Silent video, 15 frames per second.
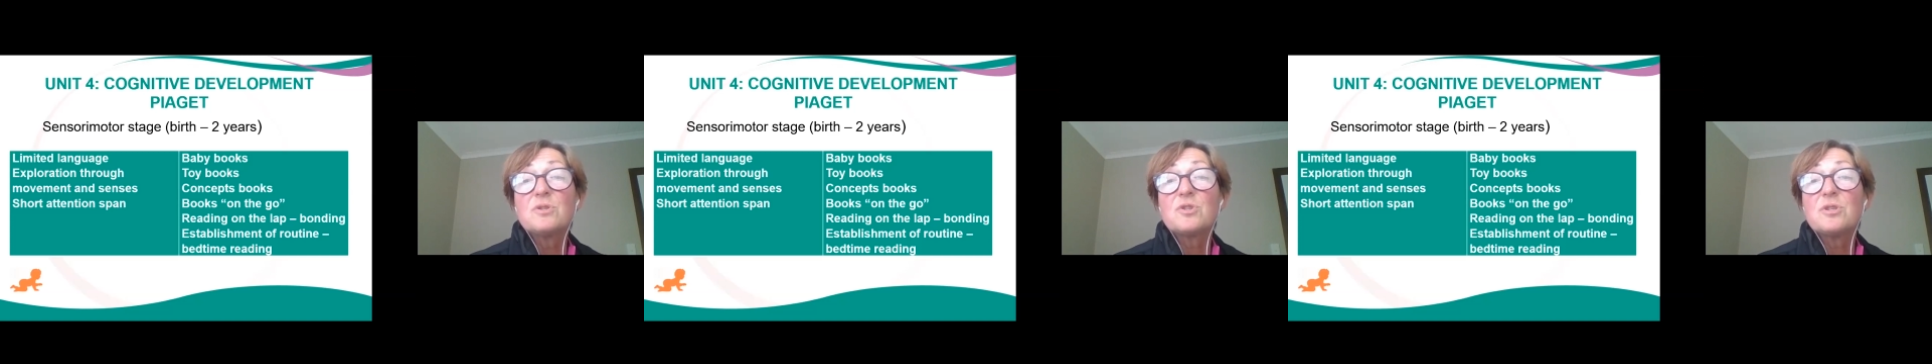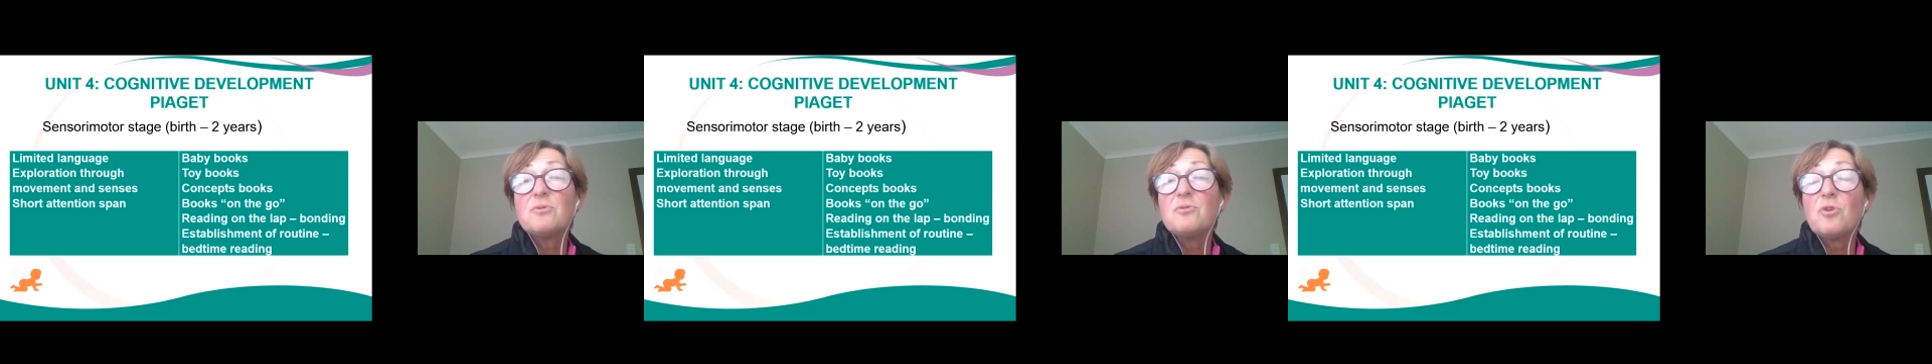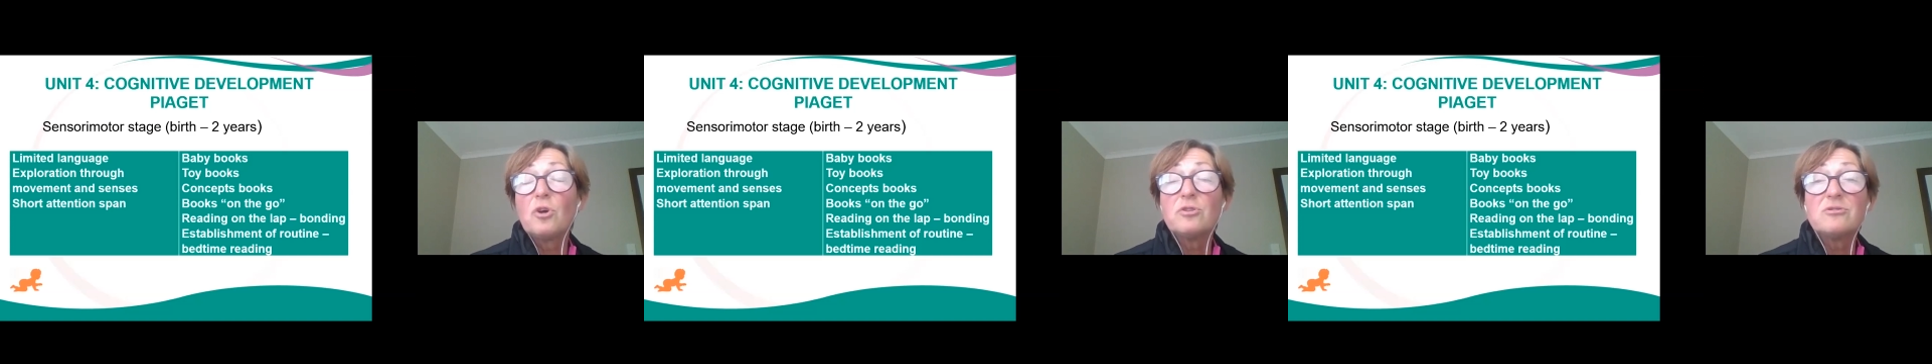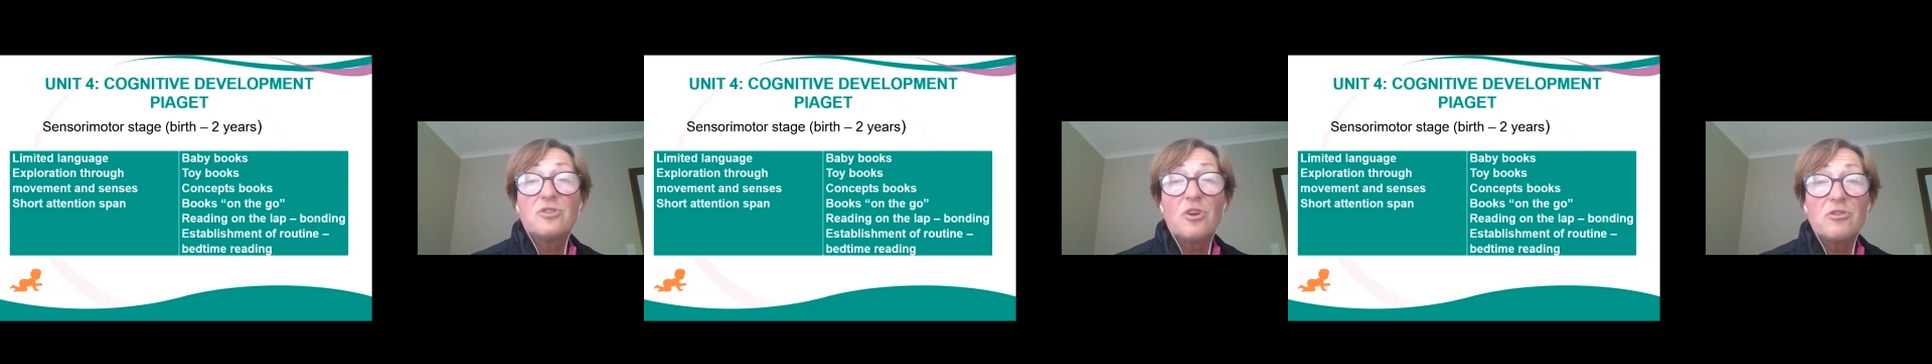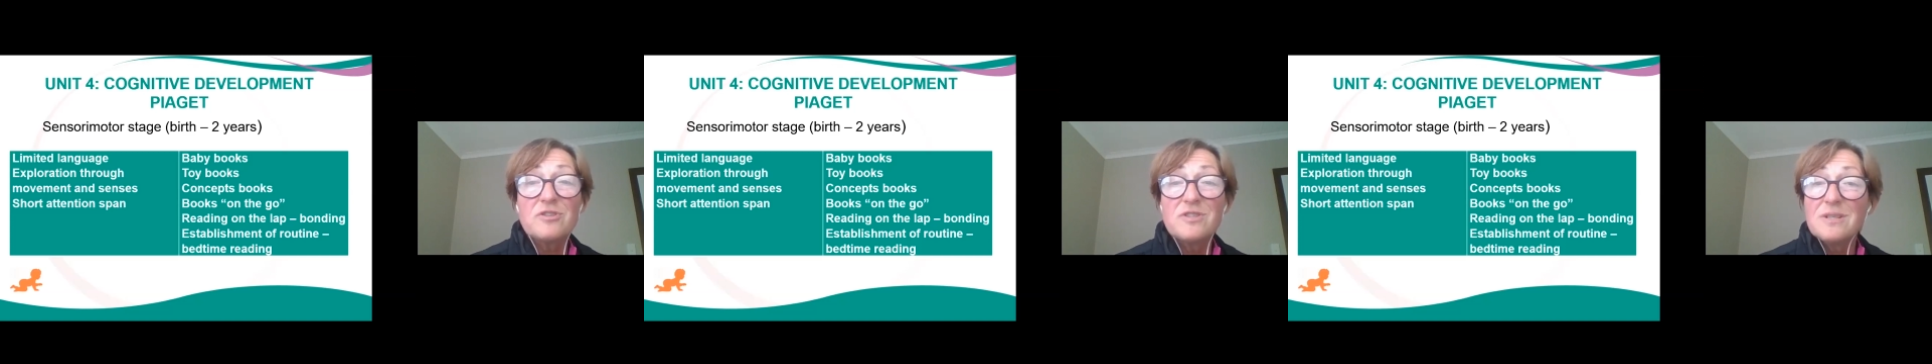so
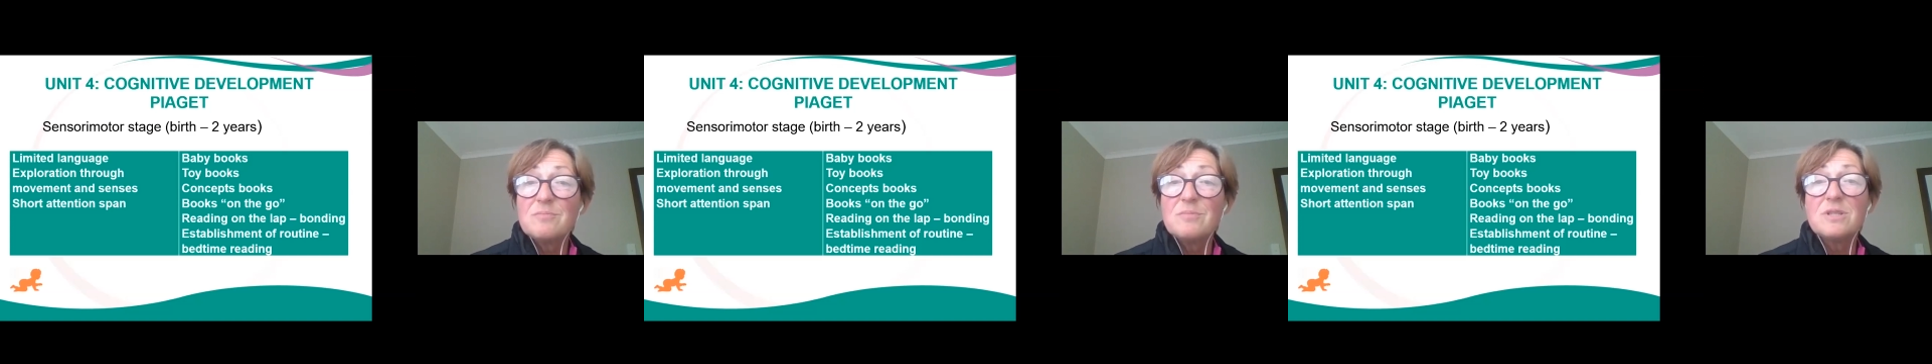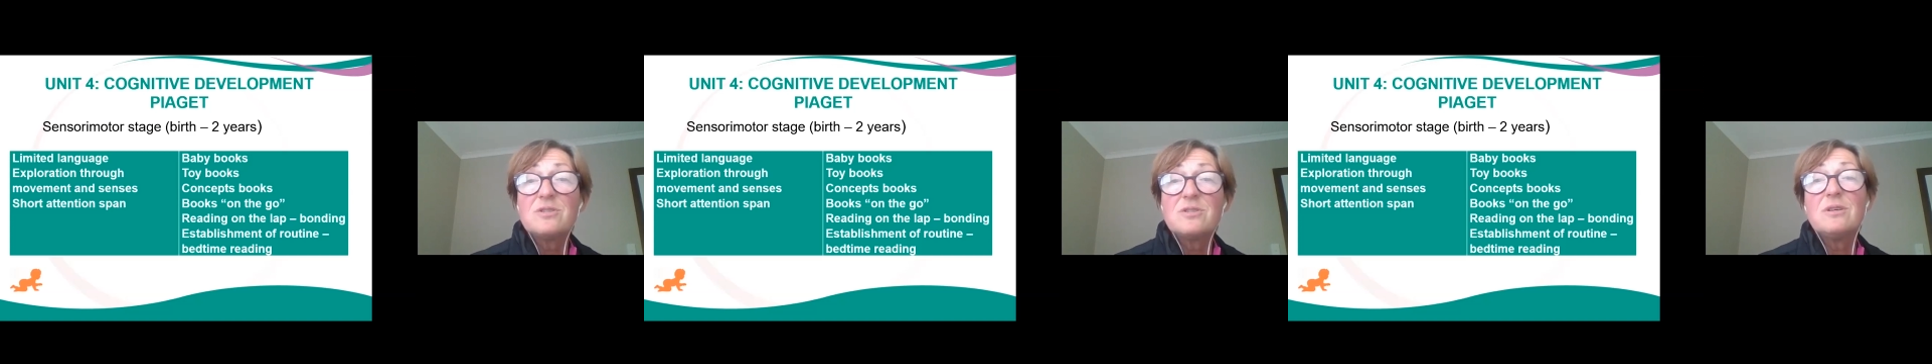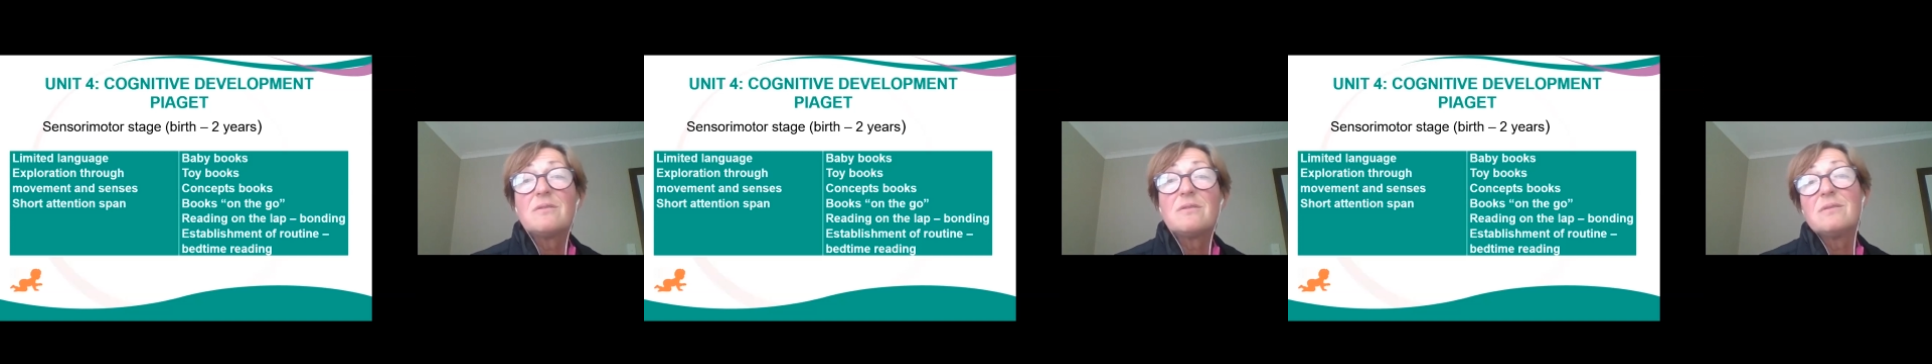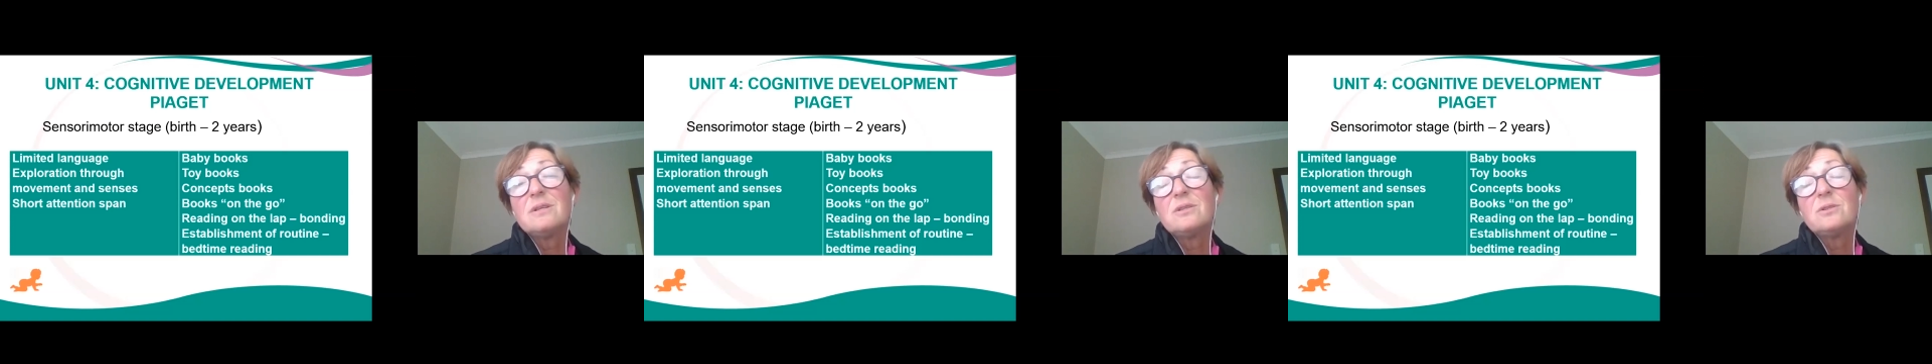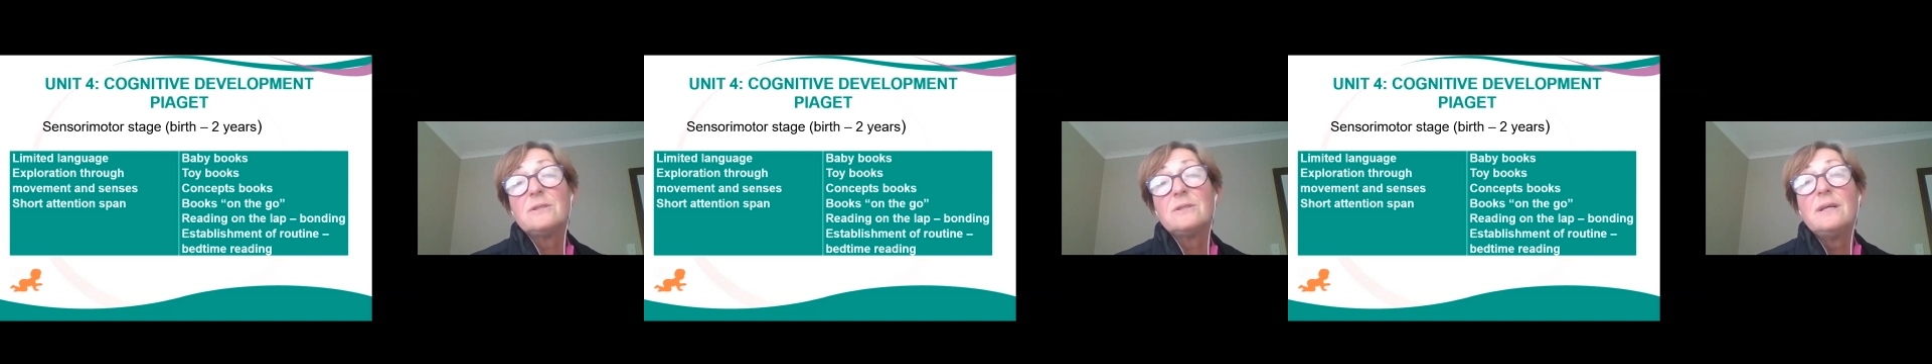non-toxic
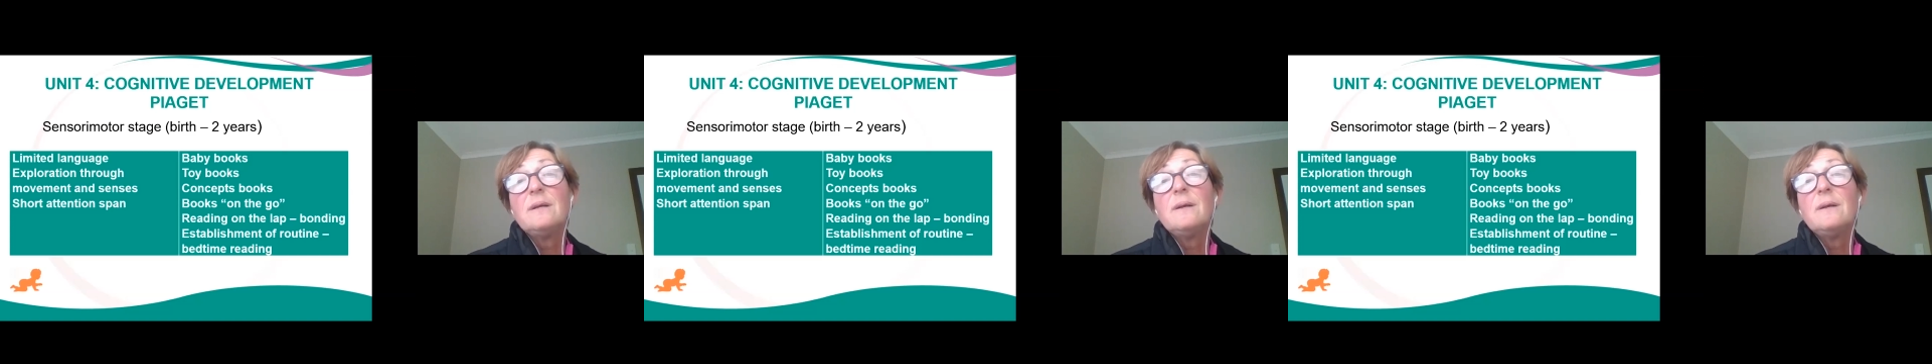material.